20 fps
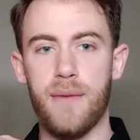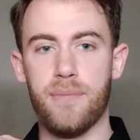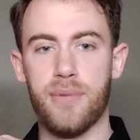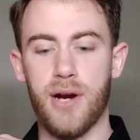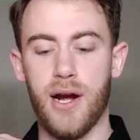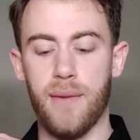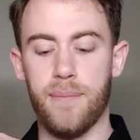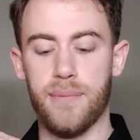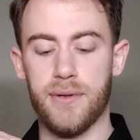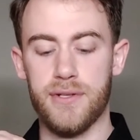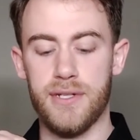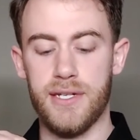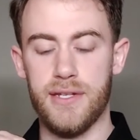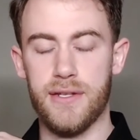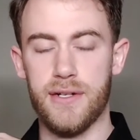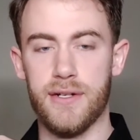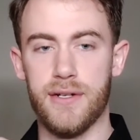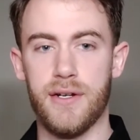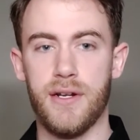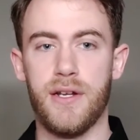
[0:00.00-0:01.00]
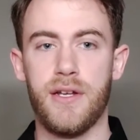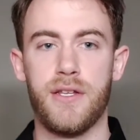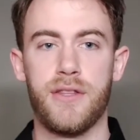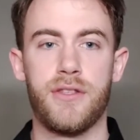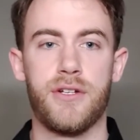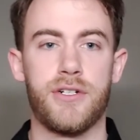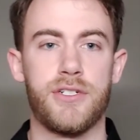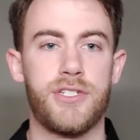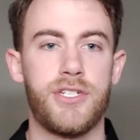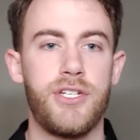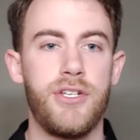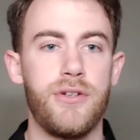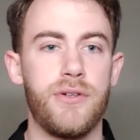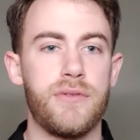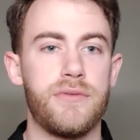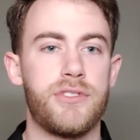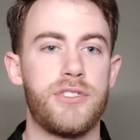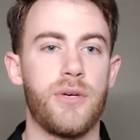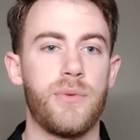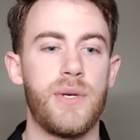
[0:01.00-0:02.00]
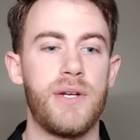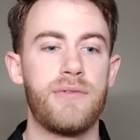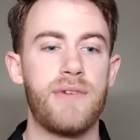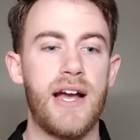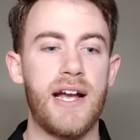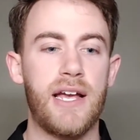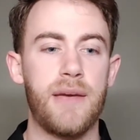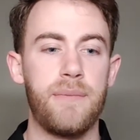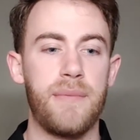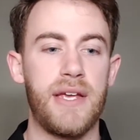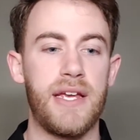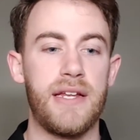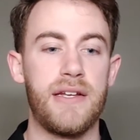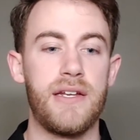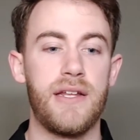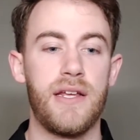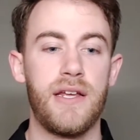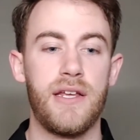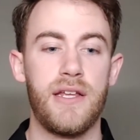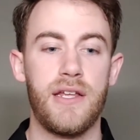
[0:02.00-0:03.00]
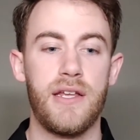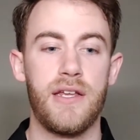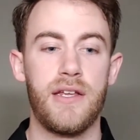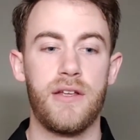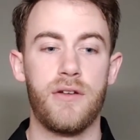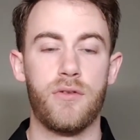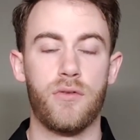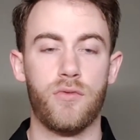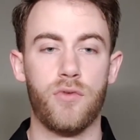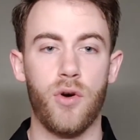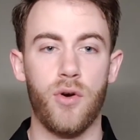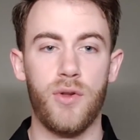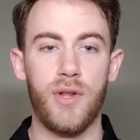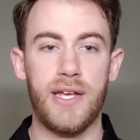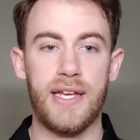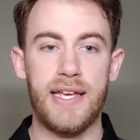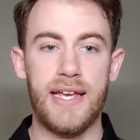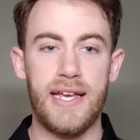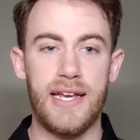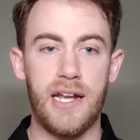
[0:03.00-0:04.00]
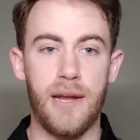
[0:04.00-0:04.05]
up properly. They're, they're skewed. So we recommend rolling